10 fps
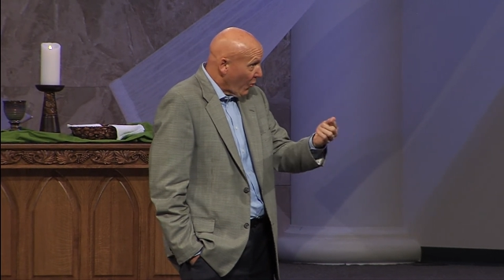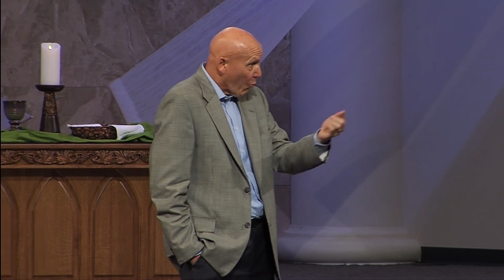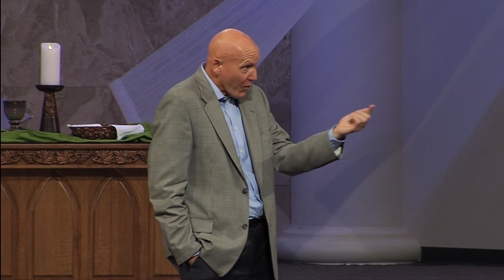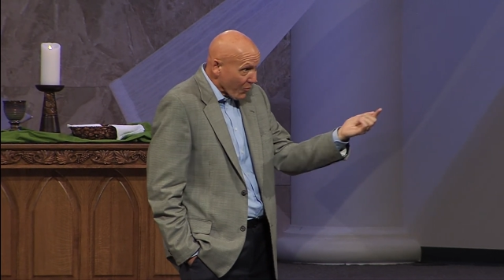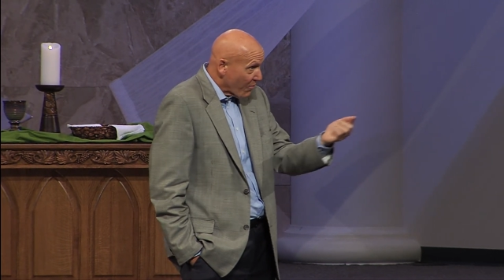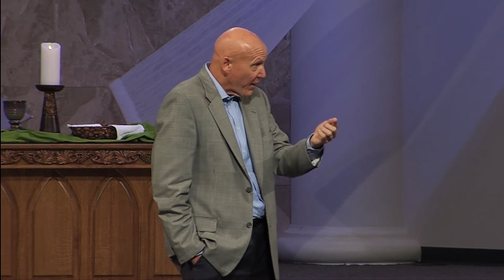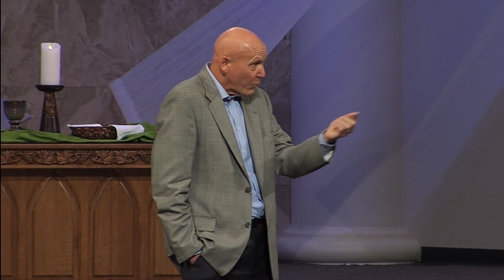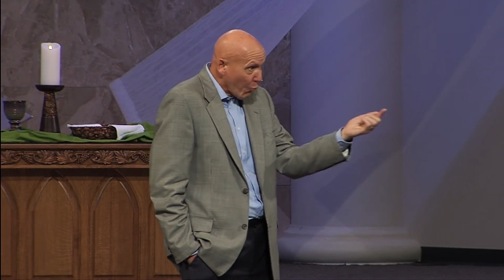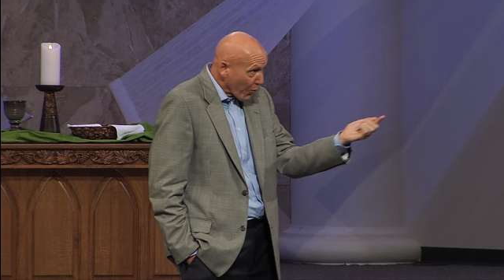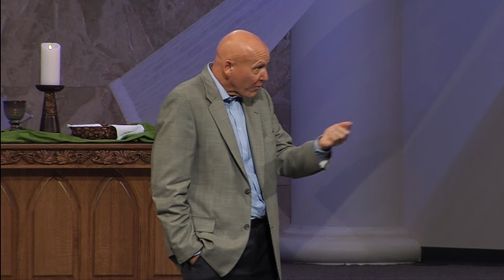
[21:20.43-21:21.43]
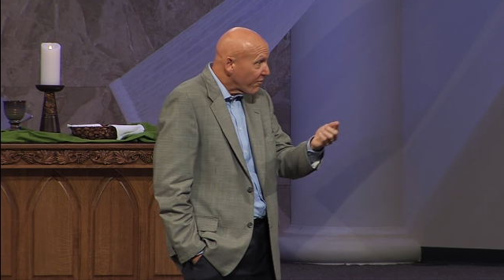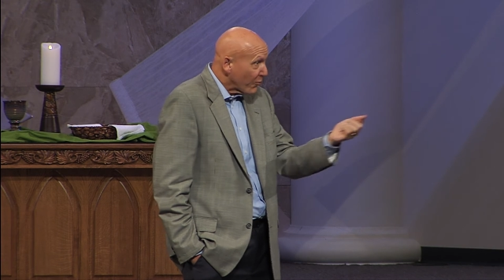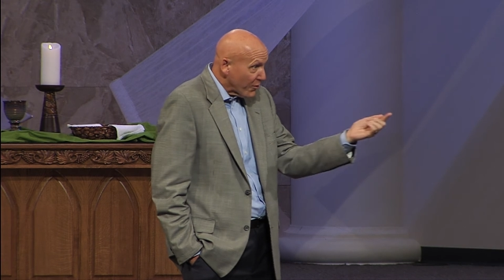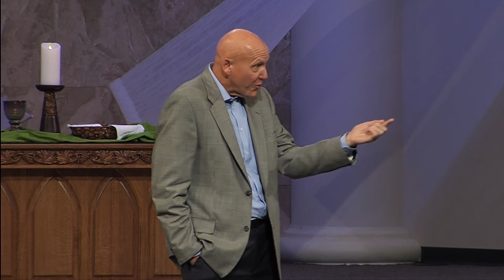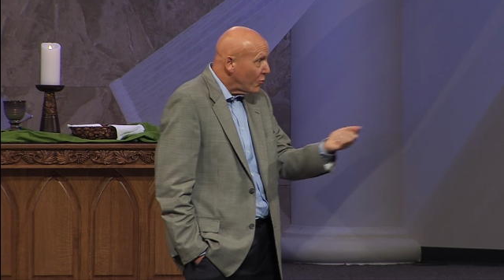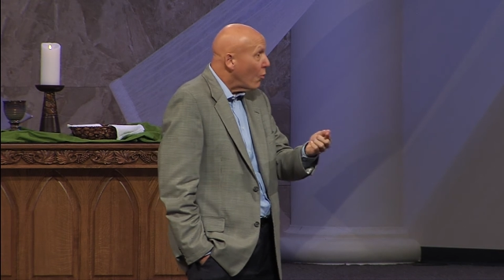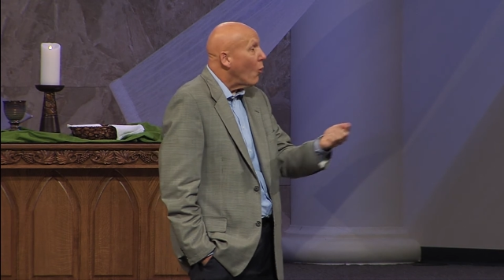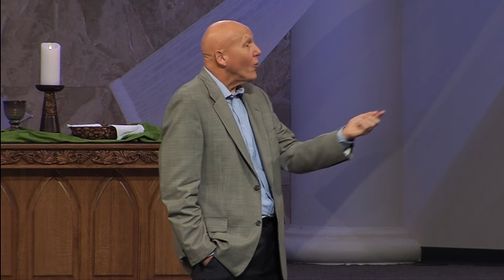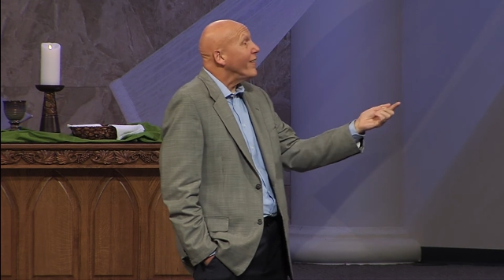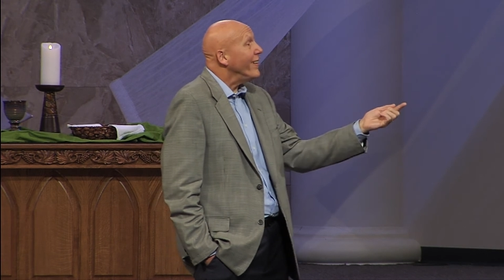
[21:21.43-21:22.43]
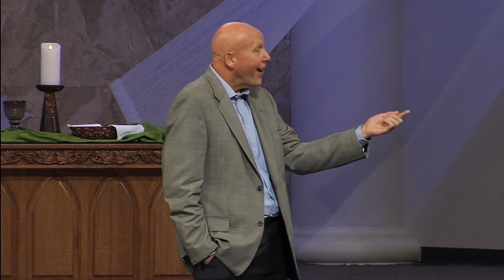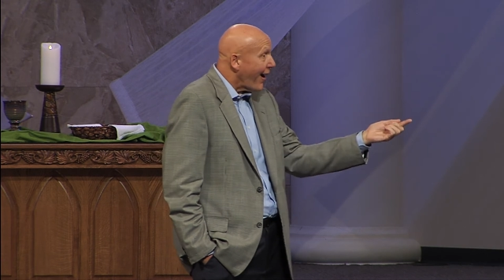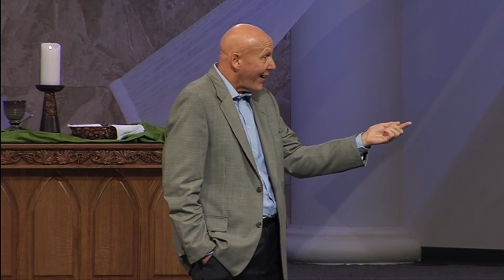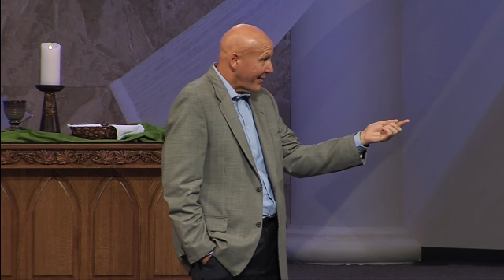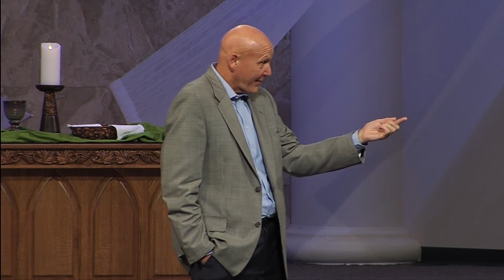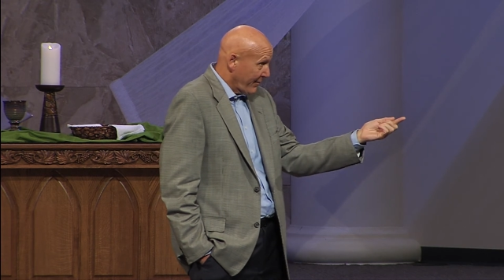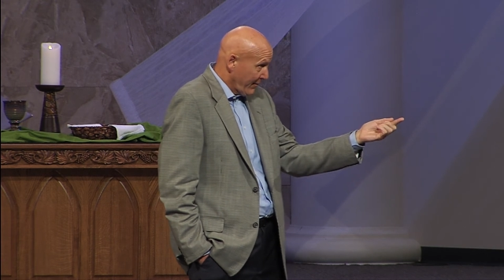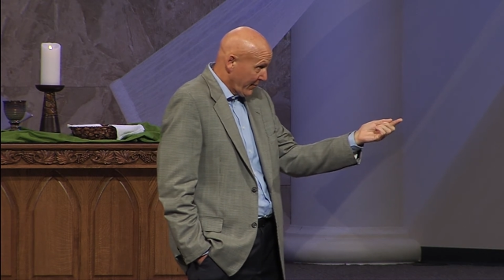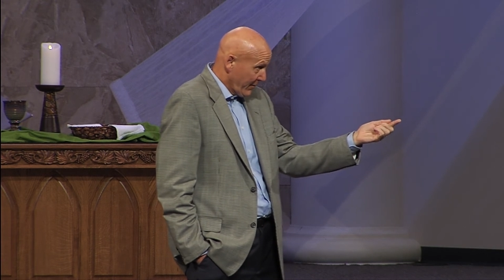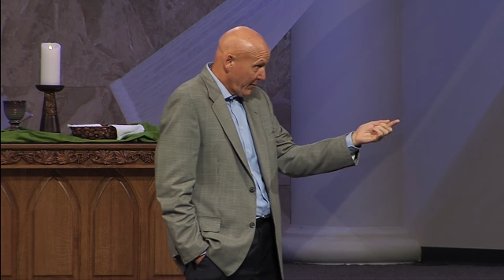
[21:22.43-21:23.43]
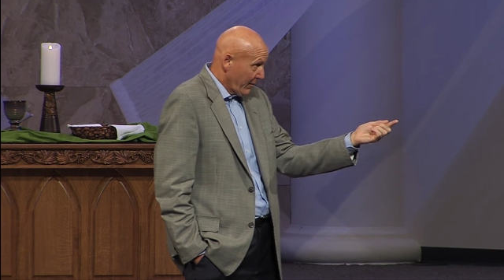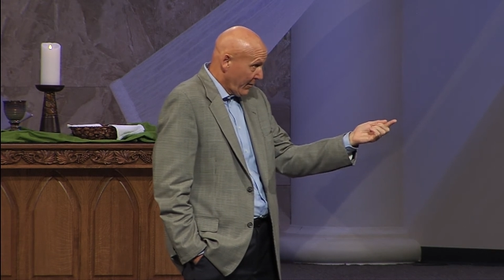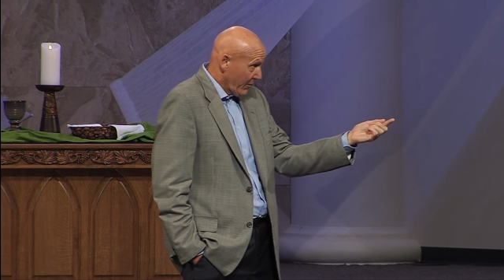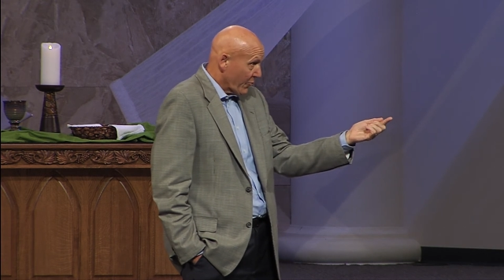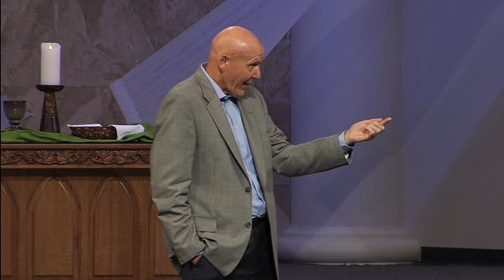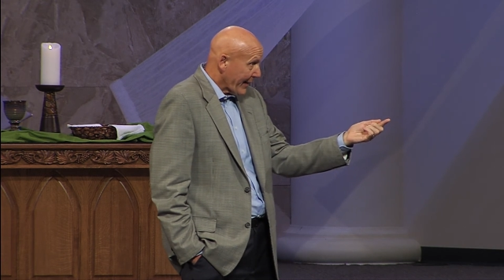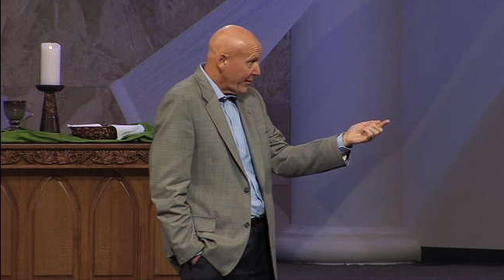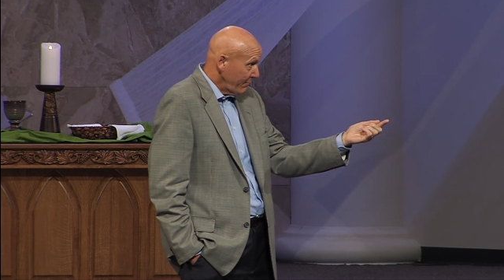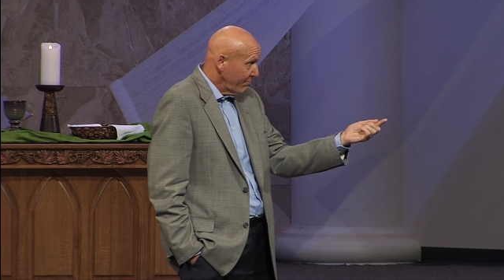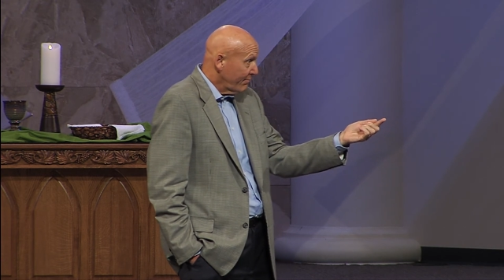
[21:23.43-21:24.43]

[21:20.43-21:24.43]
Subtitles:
whether they work for you or not. Tracking?